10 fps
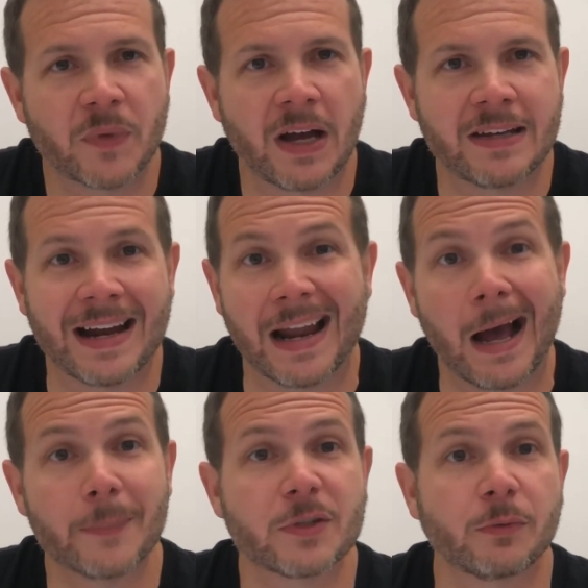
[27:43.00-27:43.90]
not
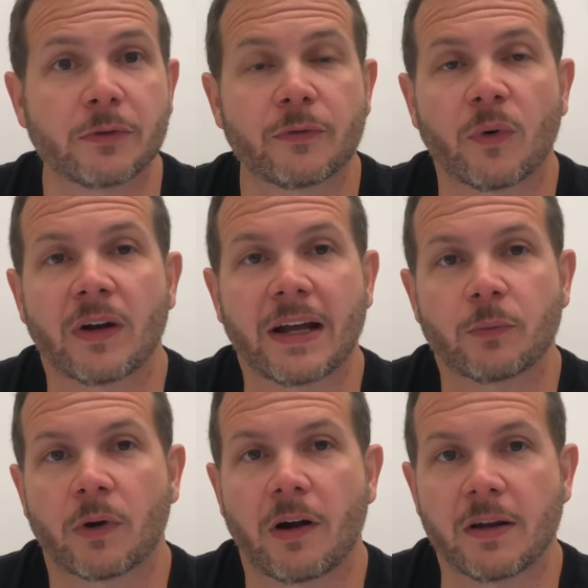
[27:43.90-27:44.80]
optimal for a
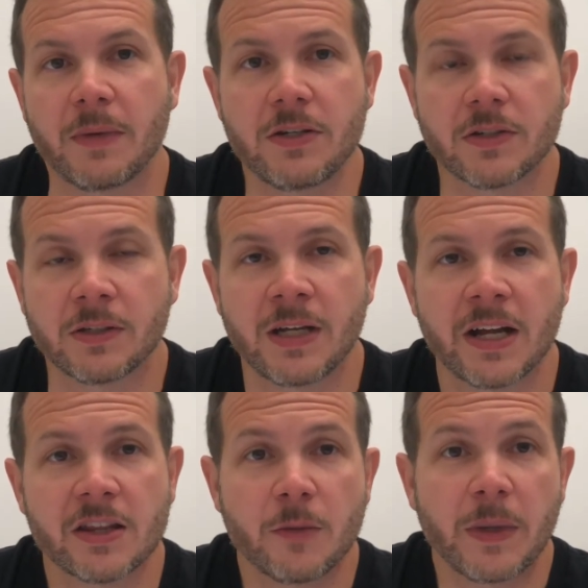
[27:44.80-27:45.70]
network automation.
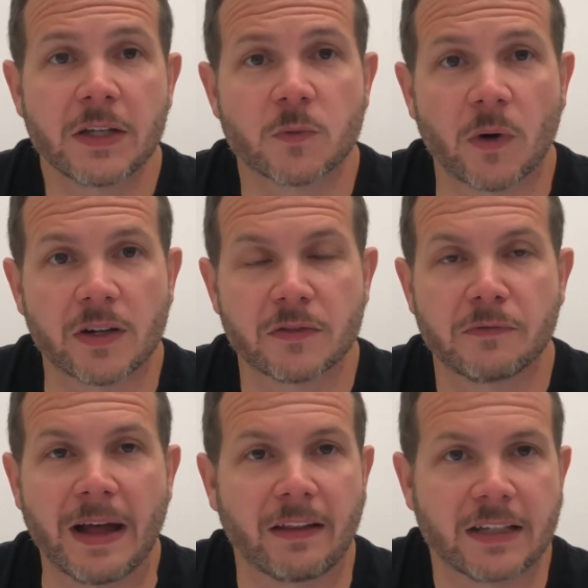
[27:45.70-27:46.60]
The biggest one is
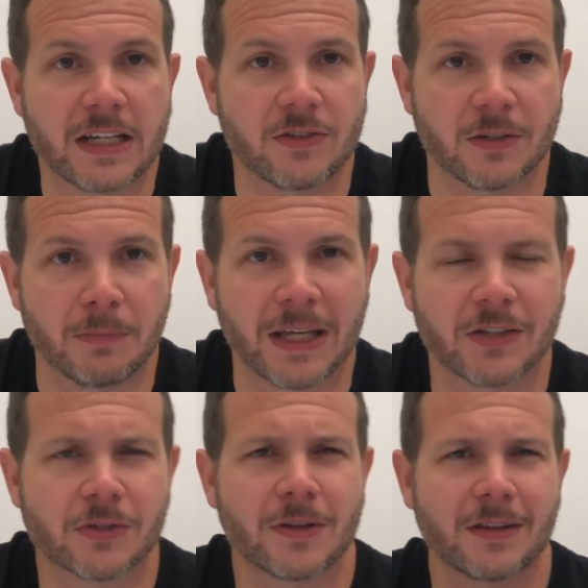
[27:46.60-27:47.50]
validation,
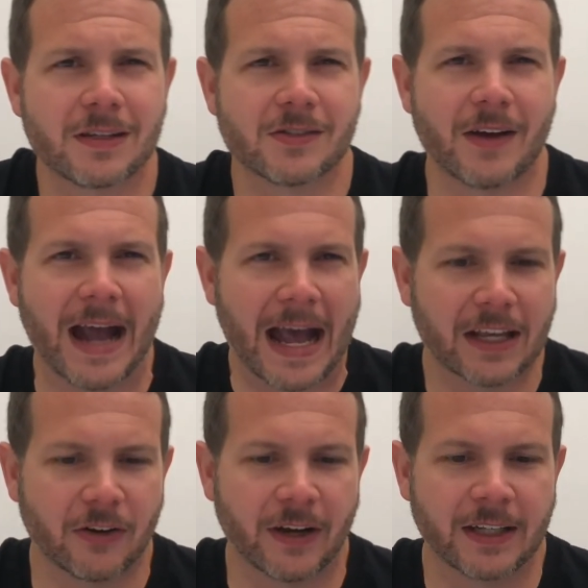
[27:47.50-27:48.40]
making sure that things are
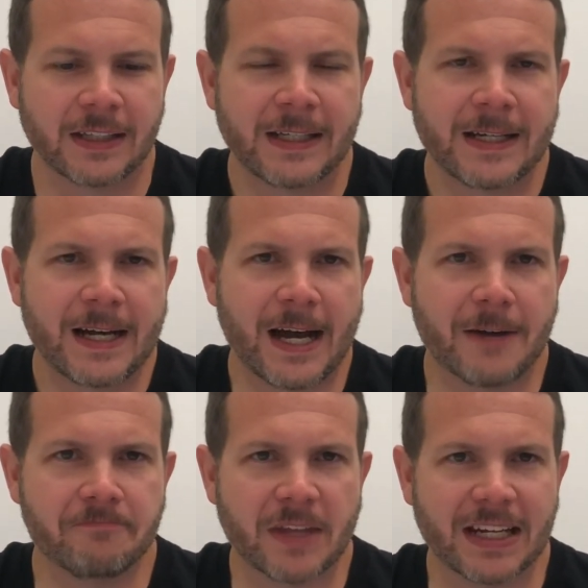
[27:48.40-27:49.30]
accurate
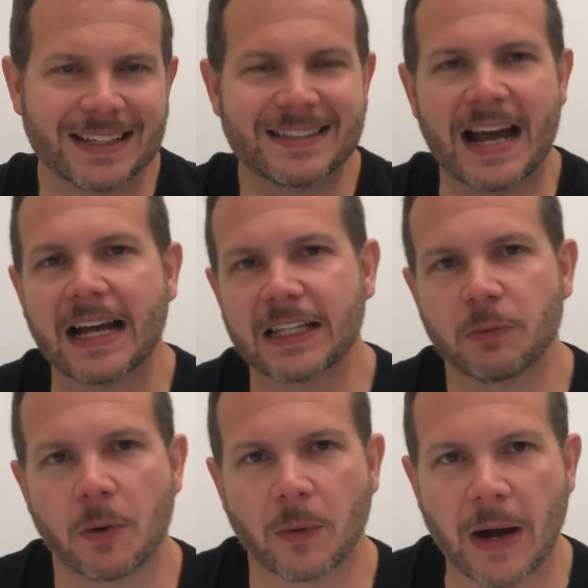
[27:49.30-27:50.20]
and exactly
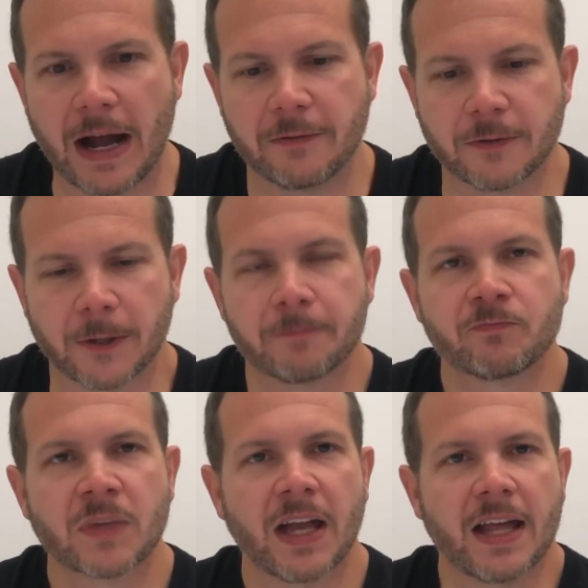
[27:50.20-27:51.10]
what we're after.
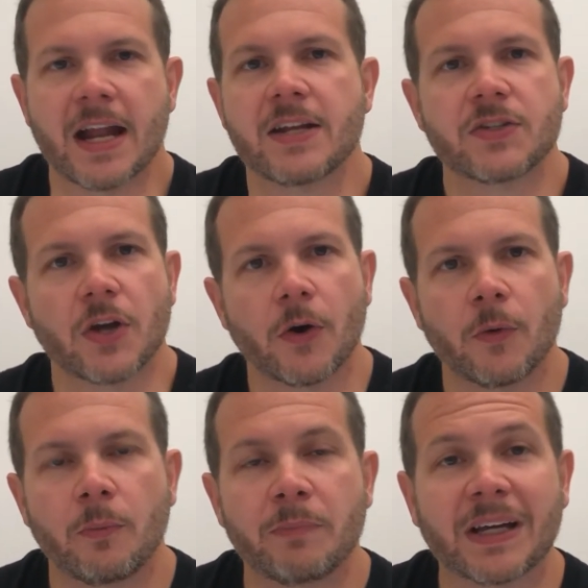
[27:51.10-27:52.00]
And
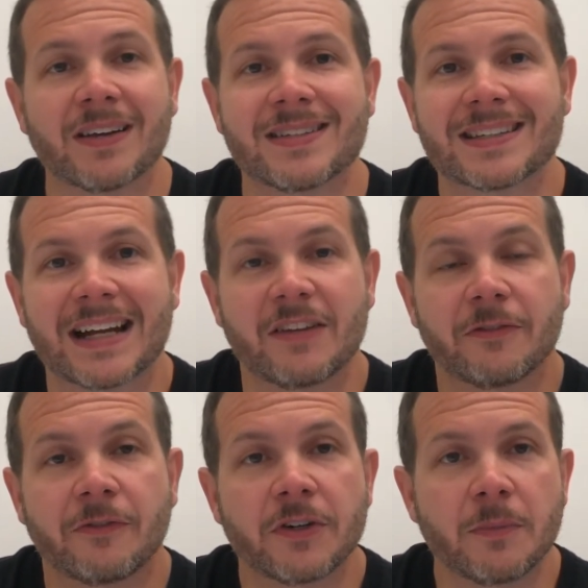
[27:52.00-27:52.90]
NSO, because it's kind of
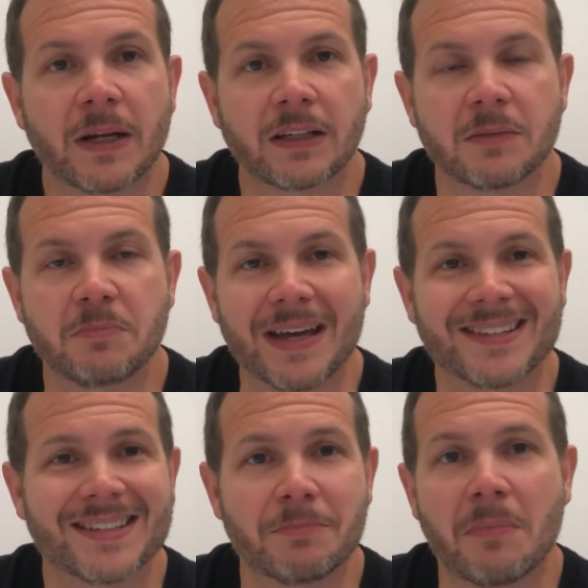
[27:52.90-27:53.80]
fundamentally
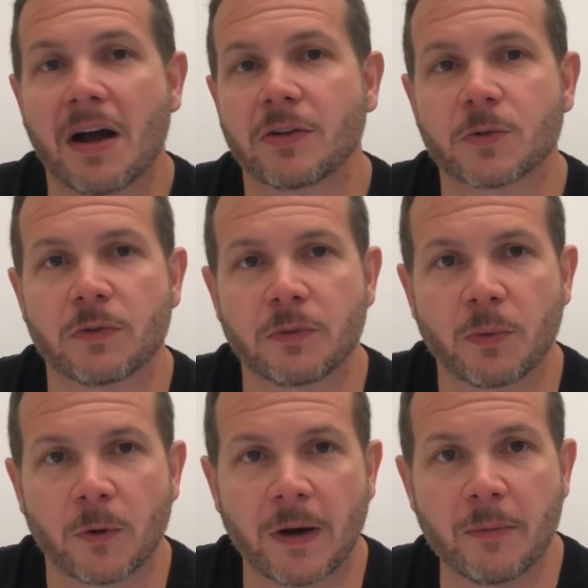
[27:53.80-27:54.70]
based in model-driven
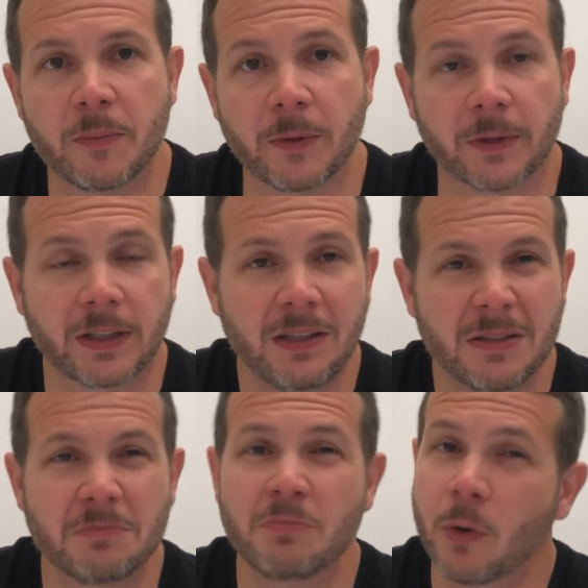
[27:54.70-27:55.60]

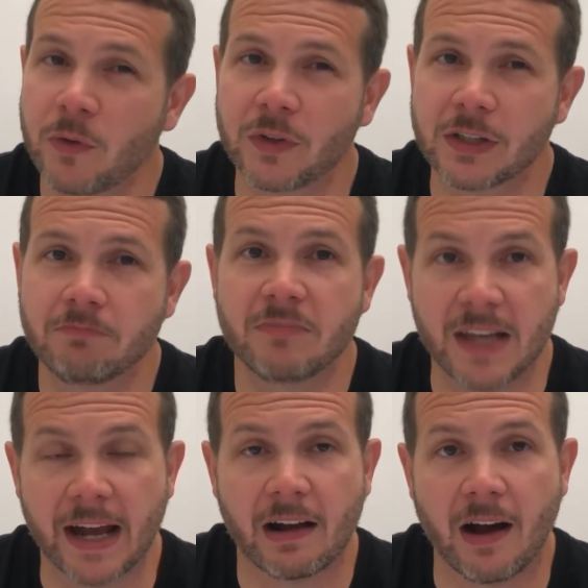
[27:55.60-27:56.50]
programmability and mostly
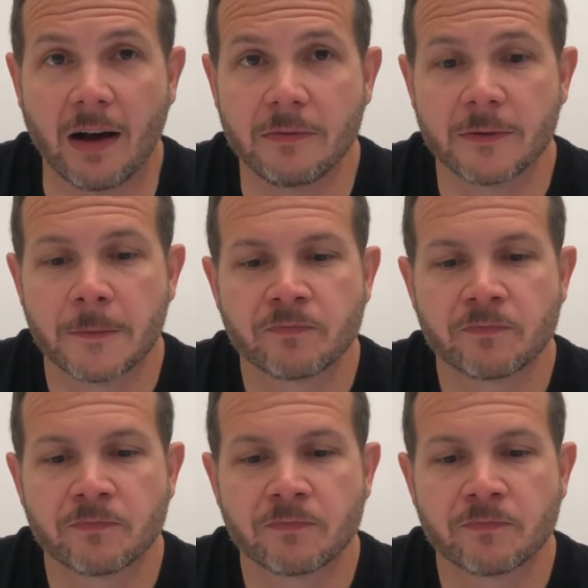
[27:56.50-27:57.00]
netconf,